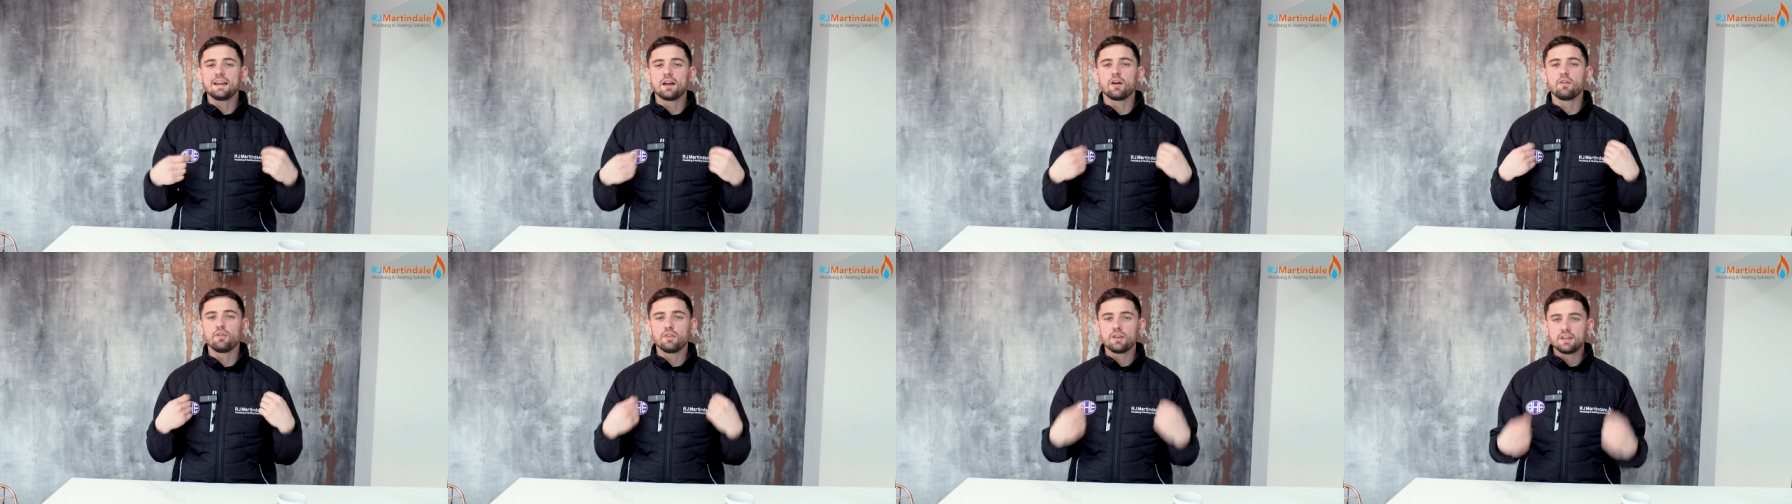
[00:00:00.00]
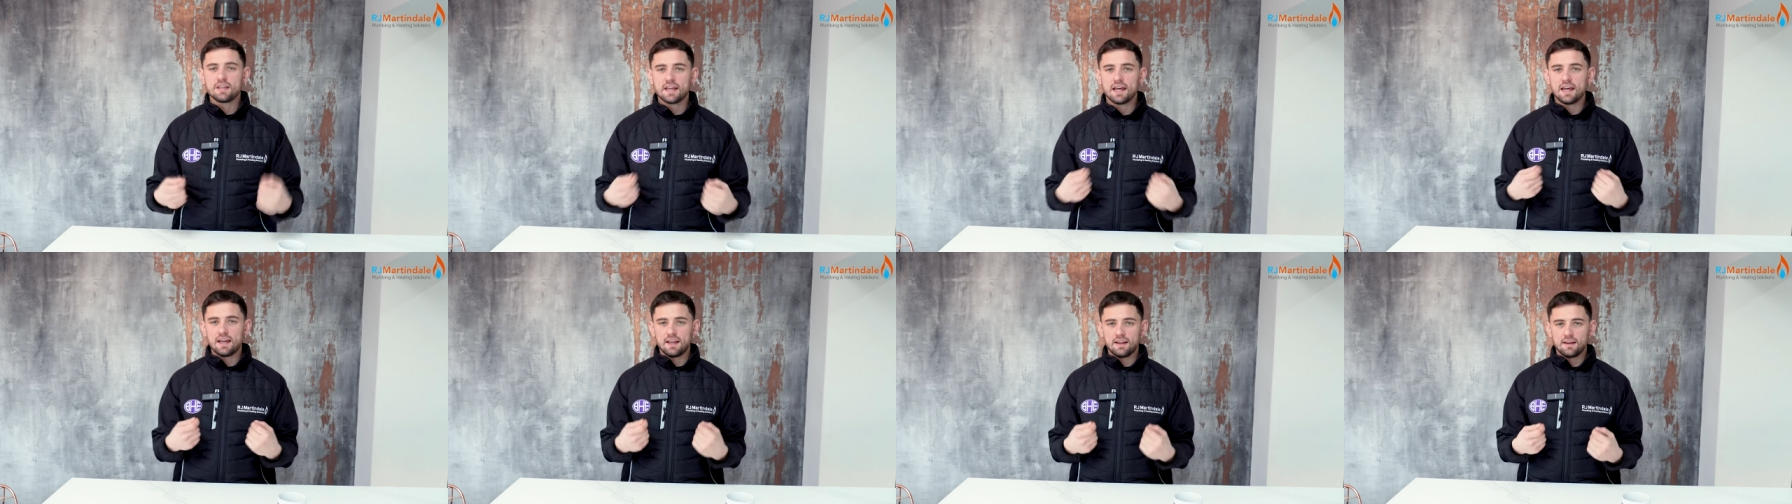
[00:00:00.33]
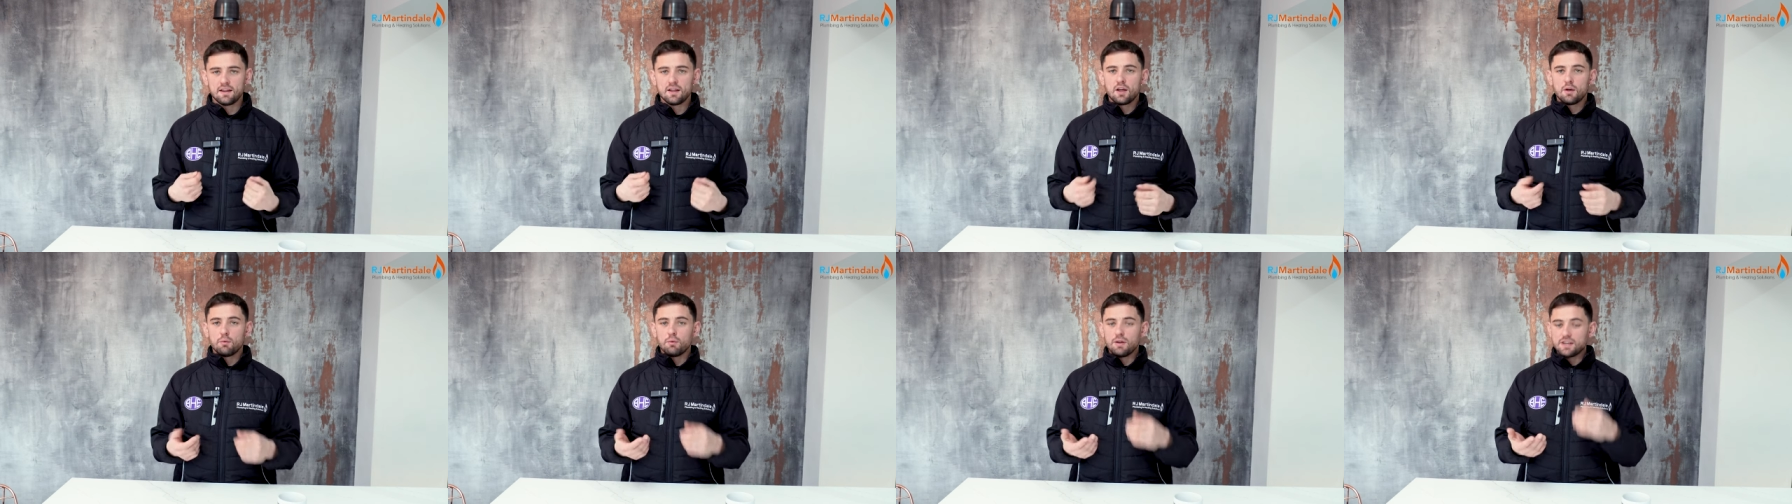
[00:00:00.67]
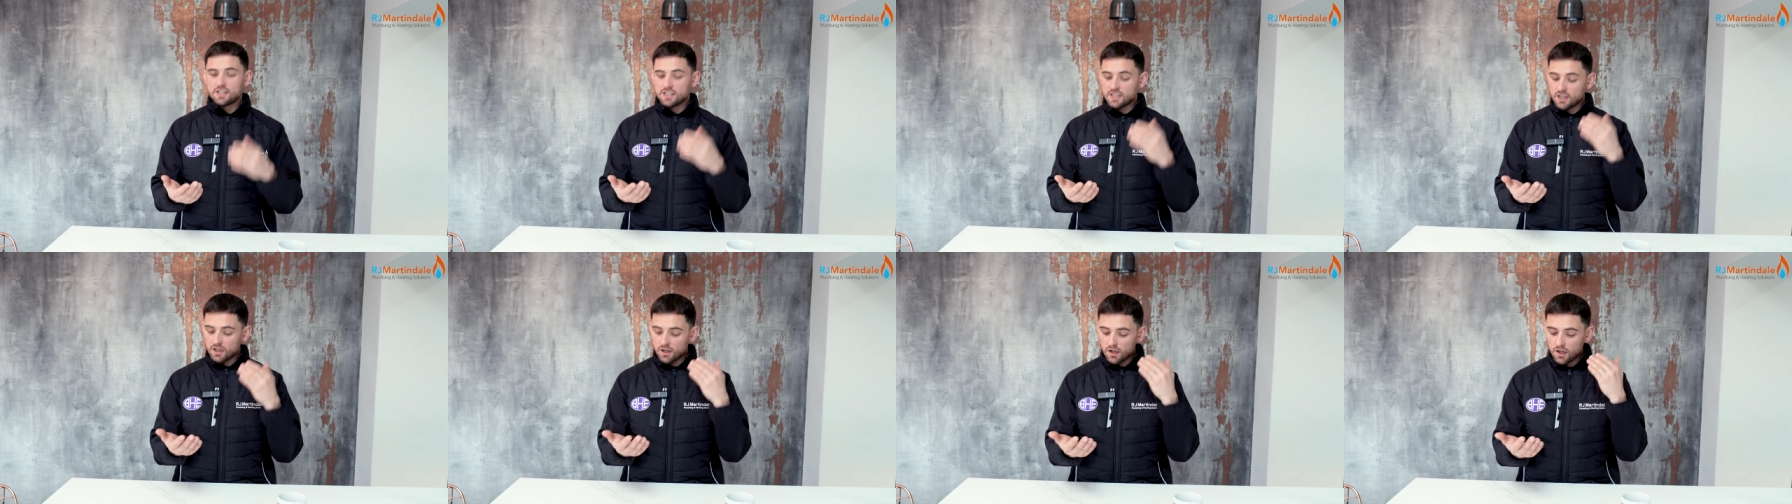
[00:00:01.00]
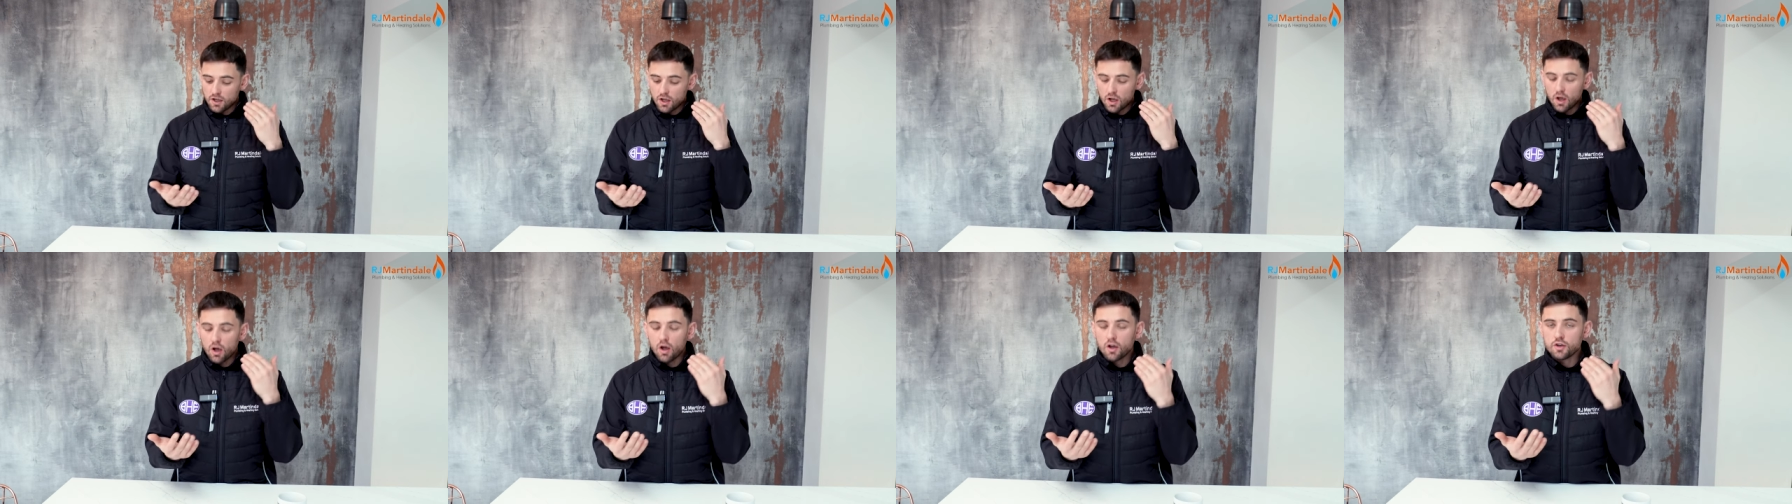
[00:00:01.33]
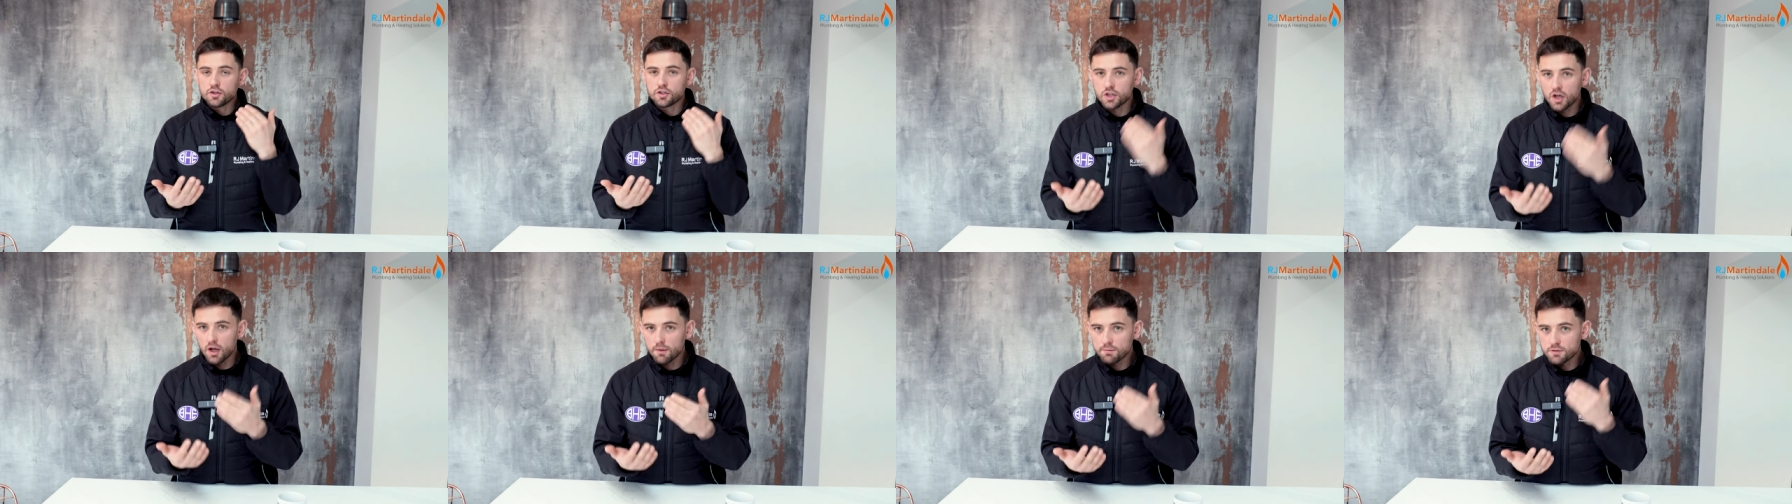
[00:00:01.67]
in on the day, which are
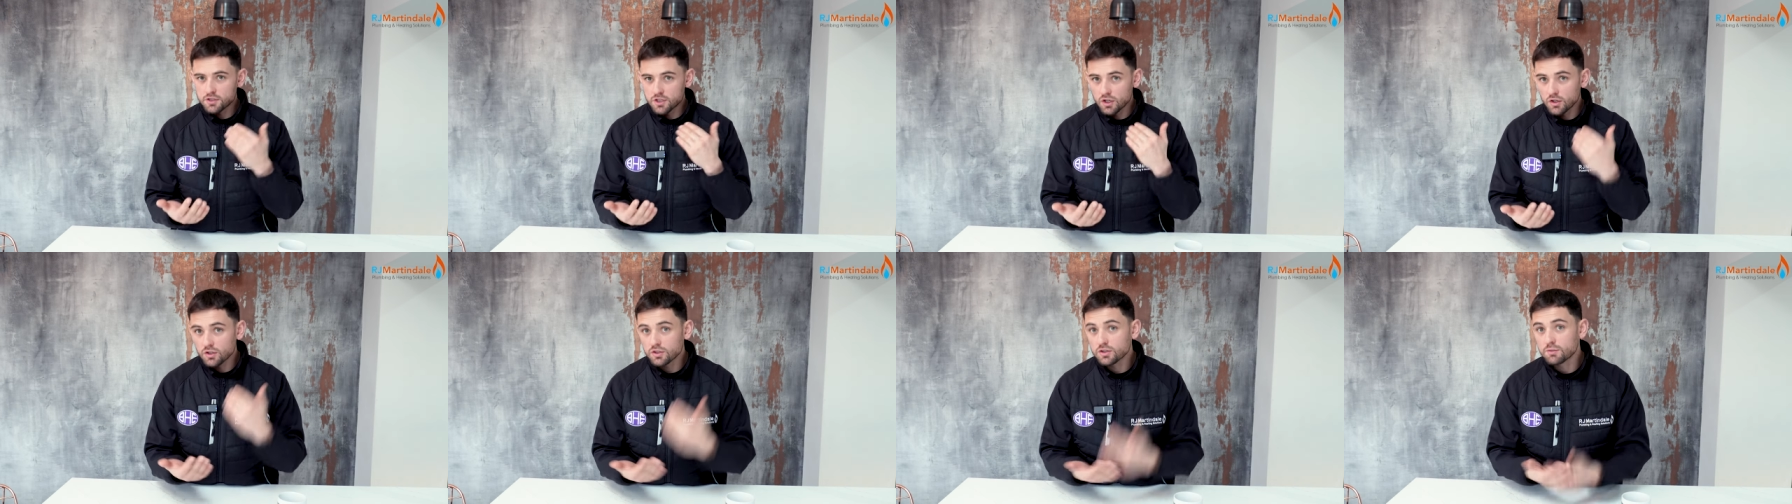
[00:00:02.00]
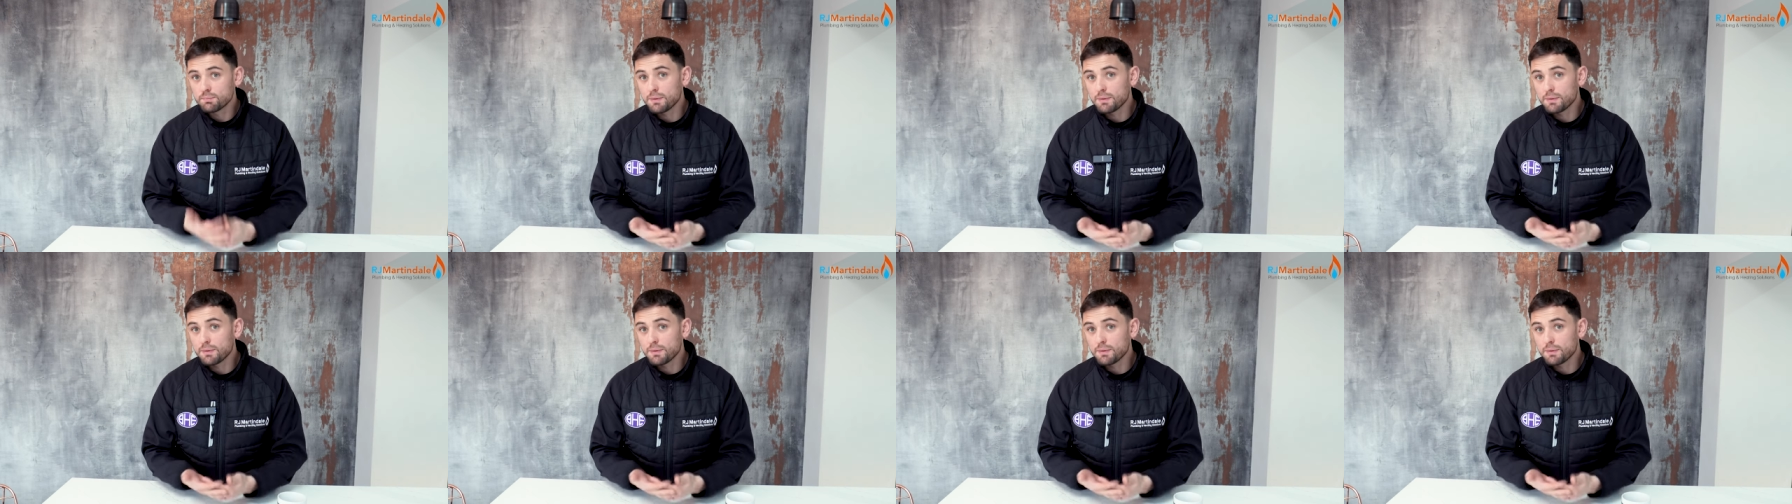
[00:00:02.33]
jobs that will